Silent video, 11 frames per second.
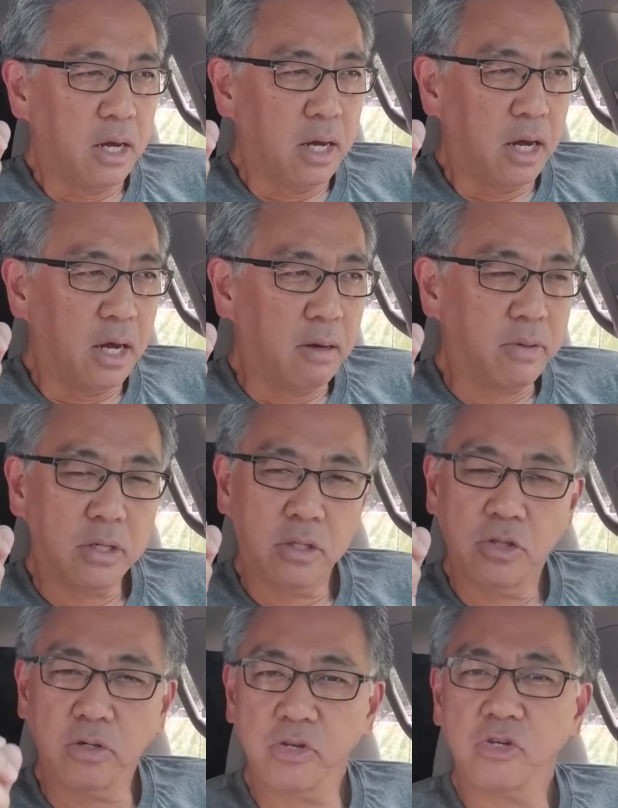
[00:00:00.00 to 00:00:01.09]
um,
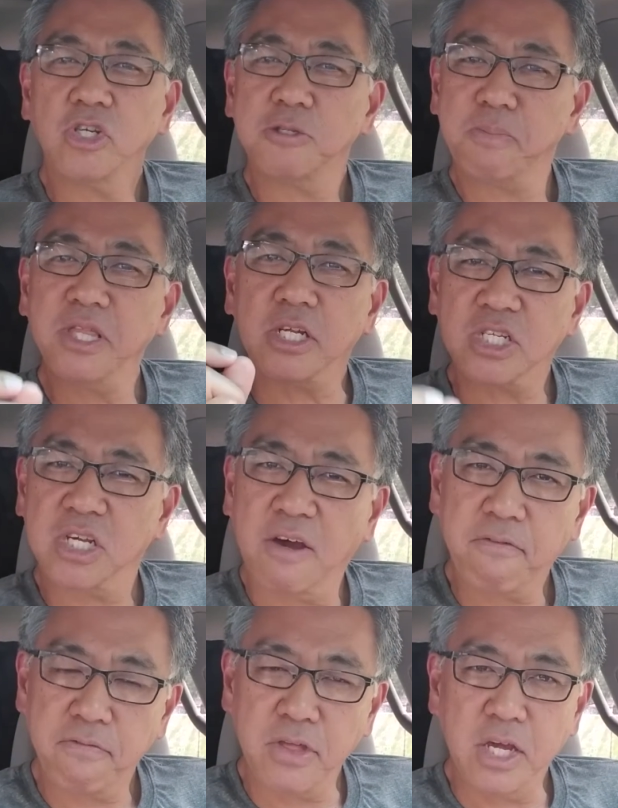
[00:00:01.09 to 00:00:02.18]
those are just been the tough
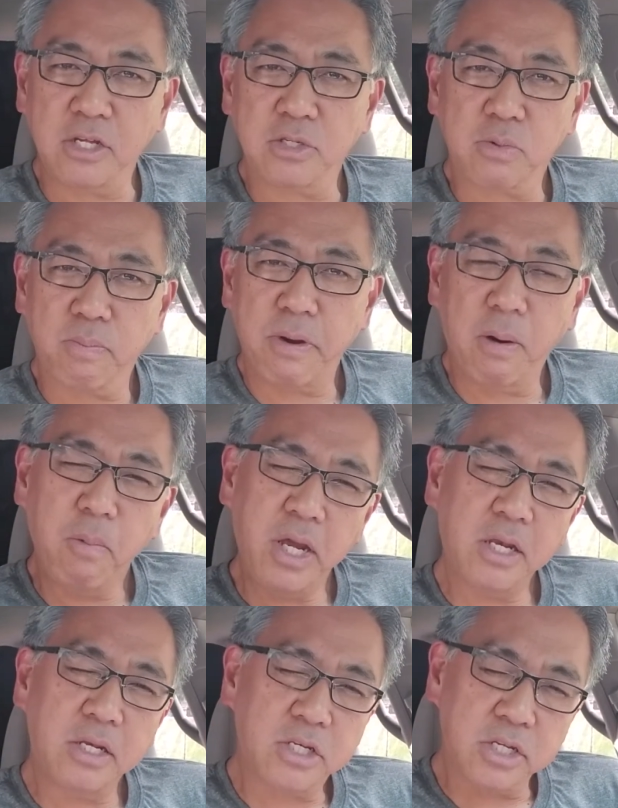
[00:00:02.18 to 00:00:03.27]
things, but
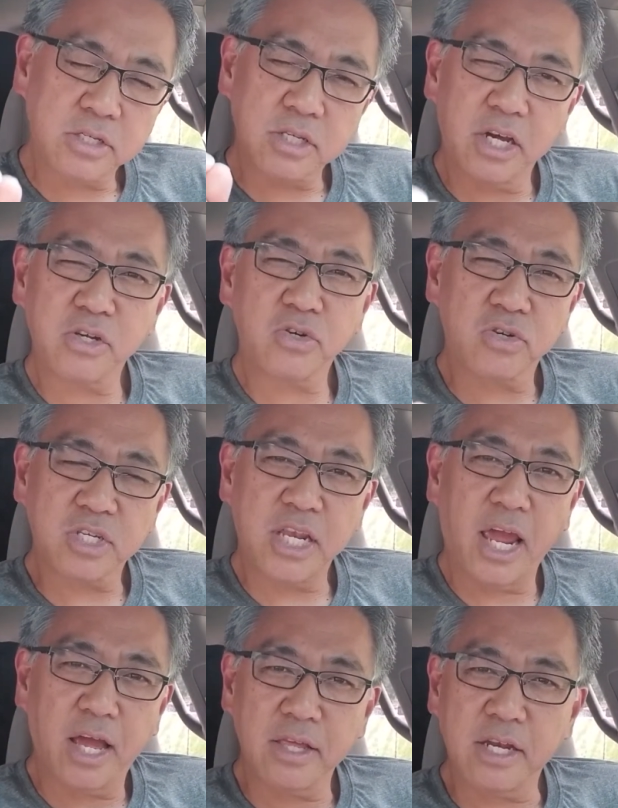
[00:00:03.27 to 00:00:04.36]
we just
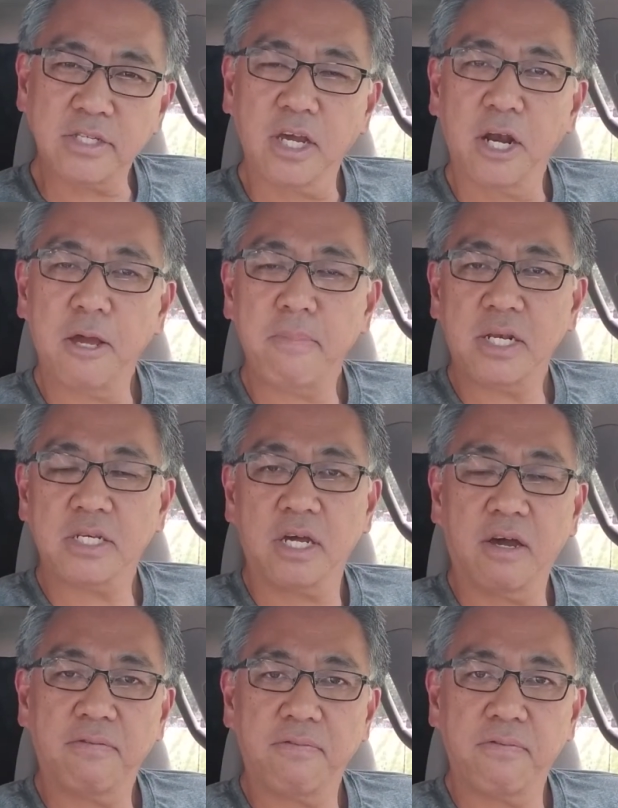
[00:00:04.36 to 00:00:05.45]
understand that it's going to be
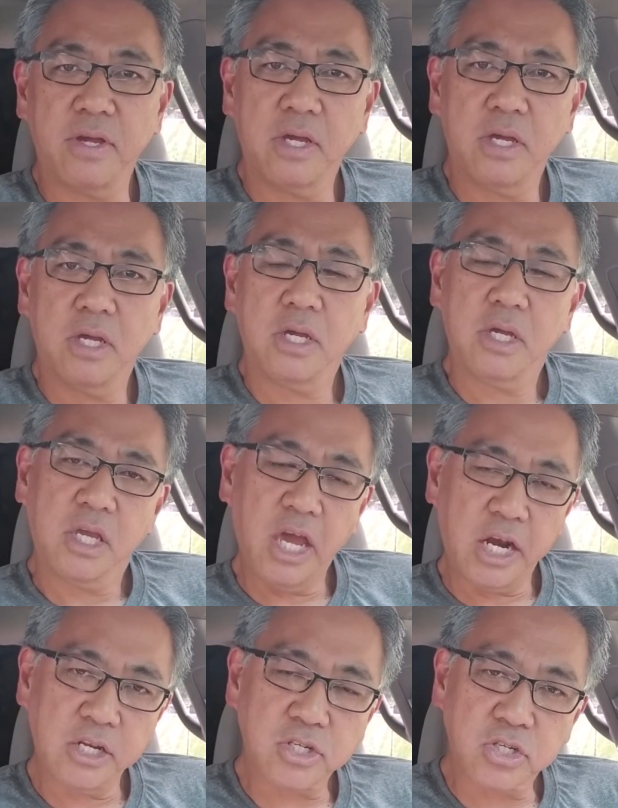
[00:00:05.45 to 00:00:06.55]
tough
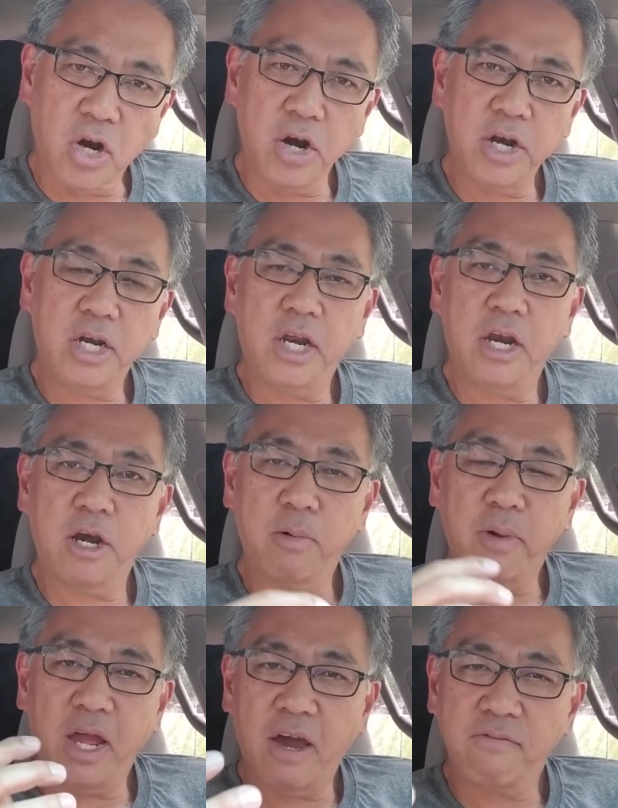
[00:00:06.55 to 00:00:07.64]
getting started here.
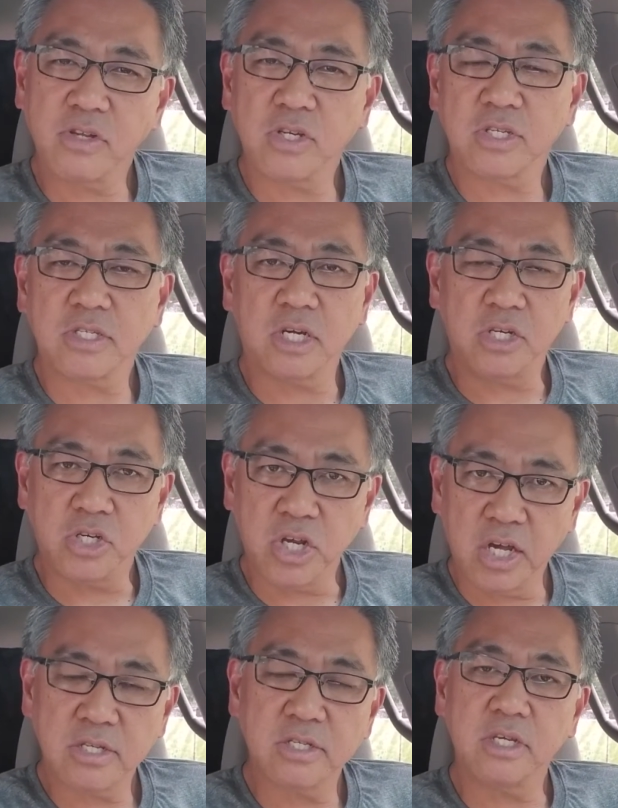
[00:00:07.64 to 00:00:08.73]
We have to just
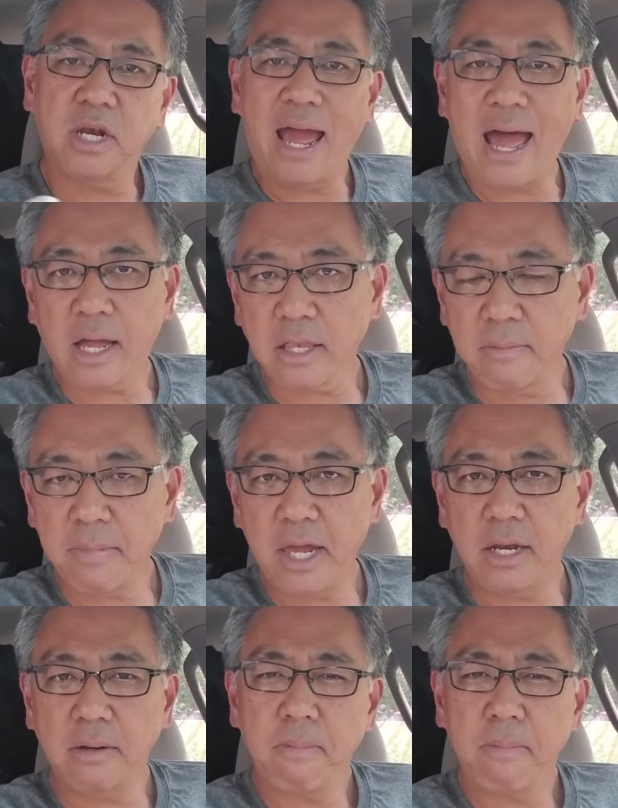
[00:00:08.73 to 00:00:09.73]
adjust and acclimate.